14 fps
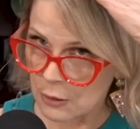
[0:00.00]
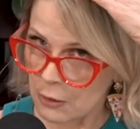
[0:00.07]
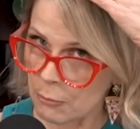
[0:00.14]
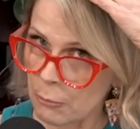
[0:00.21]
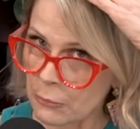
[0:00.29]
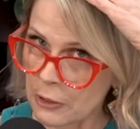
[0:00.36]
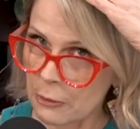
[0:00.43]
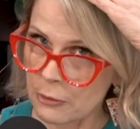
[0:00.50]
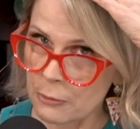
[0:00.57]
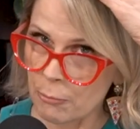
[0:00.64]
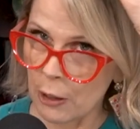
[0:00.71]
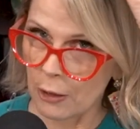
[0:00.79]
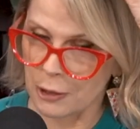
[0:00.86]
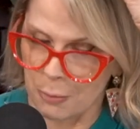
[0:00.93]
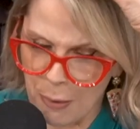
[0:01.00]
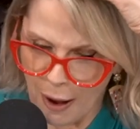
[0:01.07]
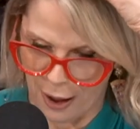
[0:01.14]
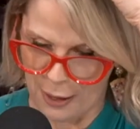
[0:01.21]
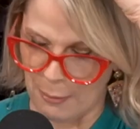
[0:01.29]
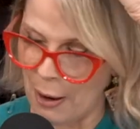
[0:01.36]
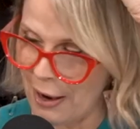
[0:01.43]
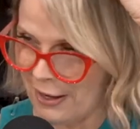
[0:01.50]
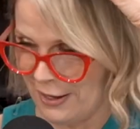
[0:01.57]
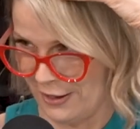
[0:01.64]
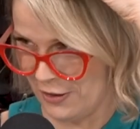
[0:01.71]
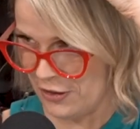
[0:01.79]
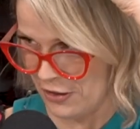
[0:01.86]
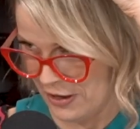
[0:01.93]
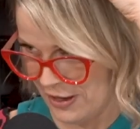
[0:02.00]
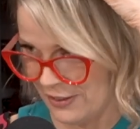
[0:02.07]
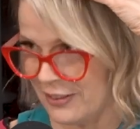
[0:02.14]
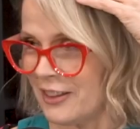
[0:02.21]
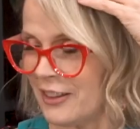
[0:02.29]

the bald spot I'm hiding underneath there.